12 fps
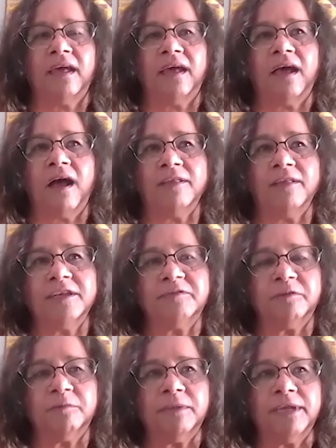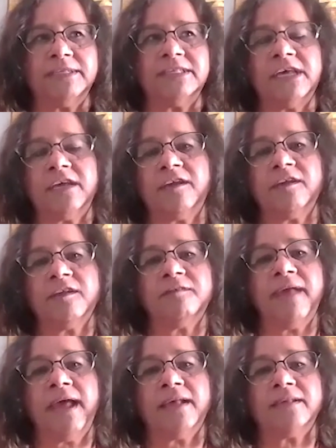All the different places that you
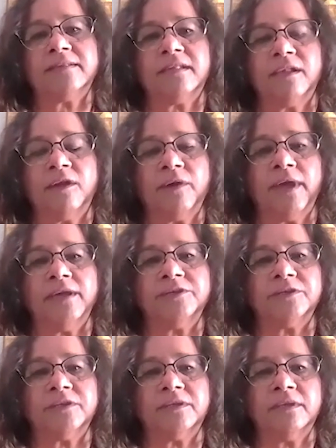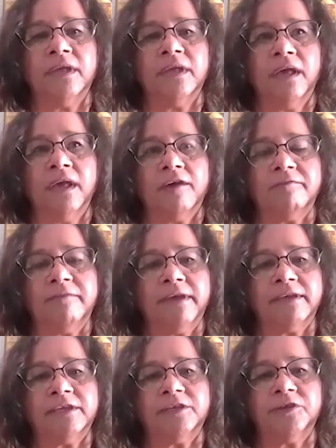lived, has the location
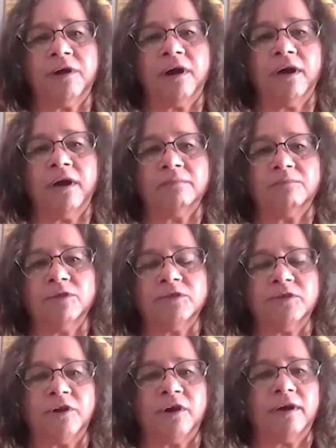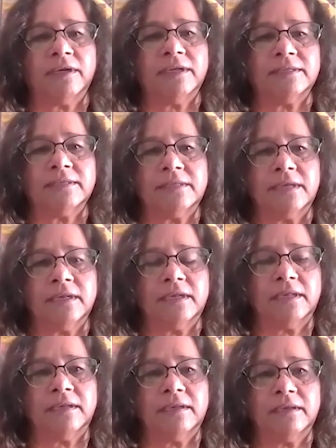affected your art? Most of your art isn't done
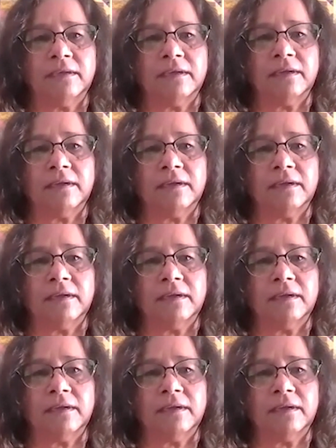in